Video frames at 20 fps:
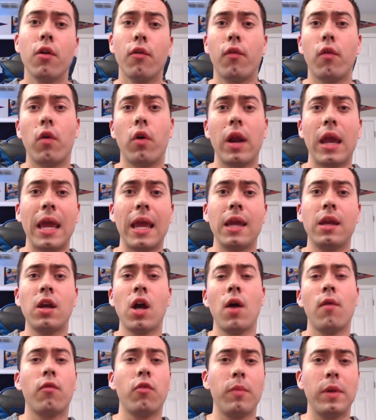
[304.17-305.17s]
for a
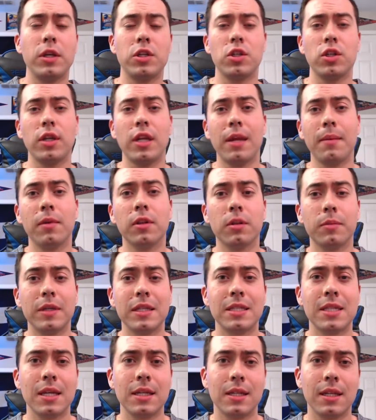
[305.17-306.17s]
confirmation email to be
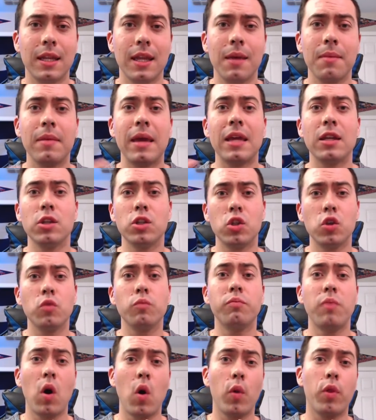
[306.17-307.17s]
sent to them, and do
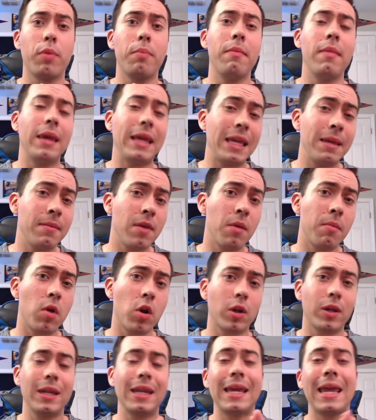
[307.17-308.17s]
both email
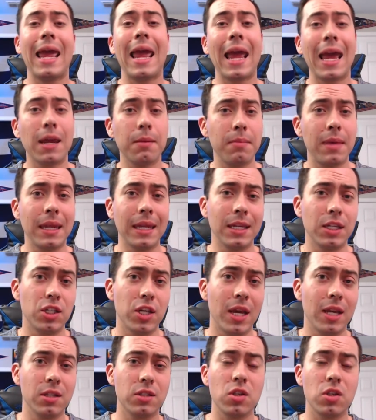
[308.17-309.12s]
marketing and ManyChat.